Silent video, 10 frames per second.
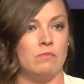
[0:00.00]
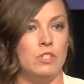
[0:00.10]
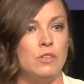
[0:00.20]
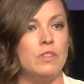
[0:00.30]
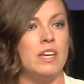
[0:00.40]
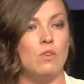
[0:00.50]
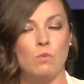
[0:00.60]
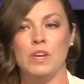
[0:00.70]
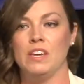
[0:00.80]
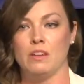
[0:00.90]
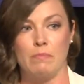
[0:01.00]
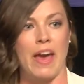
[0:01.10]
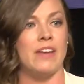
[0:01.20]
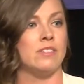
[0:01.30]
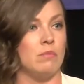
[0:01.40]
Do you think we could
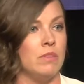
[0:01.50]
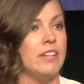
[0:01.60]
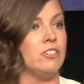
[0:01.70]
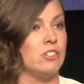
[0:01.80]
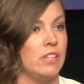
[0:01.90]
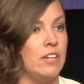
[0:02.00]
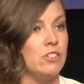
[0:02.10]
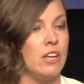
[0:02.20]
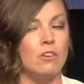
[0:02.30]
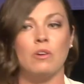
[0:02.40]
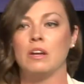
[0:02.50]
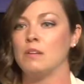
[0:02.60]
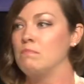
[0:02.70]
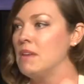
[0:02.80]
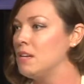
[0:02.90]
pass some legislation or at a
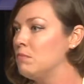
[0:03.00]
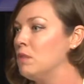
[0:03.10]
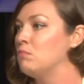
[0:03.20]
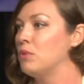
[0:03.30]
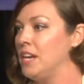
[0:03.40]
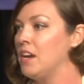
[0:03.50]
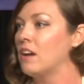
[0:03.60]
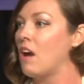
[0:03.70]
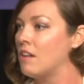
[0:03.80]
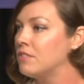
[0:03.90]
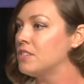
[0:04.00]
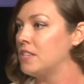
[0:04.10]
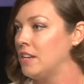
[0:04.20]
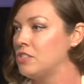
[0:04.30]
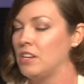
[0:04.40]
minimum bring a
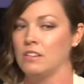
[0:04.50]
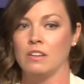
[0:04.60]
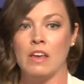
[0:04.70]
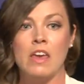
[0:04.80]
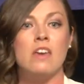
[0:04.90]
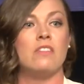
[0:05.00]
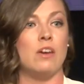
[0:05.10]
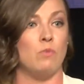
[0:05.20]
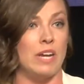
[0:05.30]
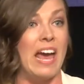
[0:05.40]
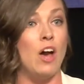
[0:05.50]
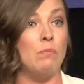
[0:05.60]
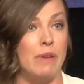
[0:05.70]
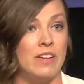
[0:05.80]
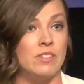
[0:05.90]
conversation that would
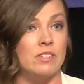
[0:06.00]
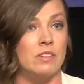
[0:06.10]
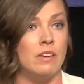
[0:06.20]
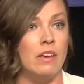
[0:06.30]
help us,